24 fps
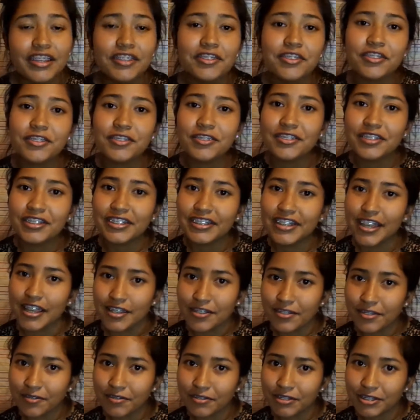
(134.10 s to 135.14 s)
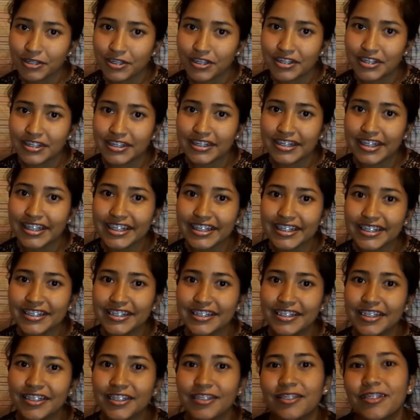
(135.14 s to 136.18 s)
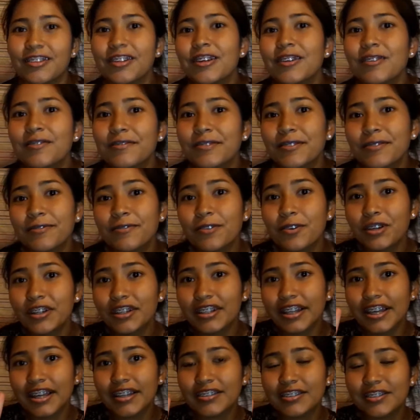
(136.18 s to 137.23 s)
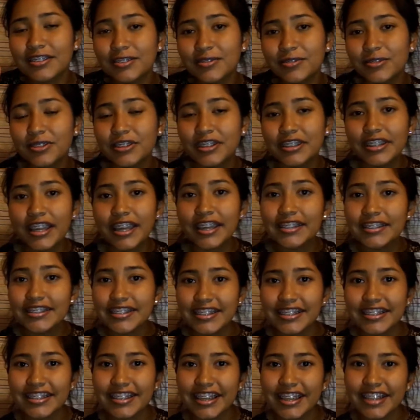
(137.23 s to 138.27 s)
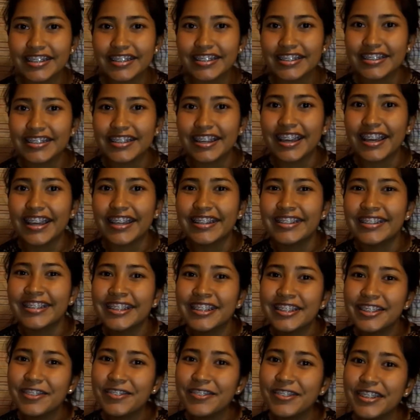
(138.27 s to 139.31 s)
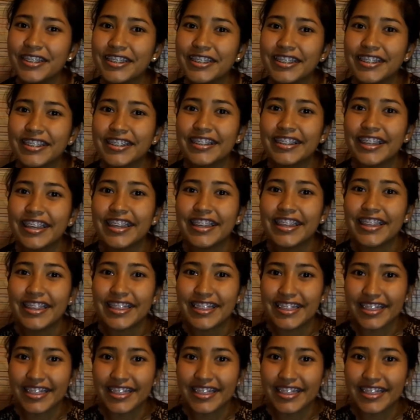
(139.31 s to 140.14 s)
Introducing Dance Revolution's latest deal for four classes for only $19.99. You can look like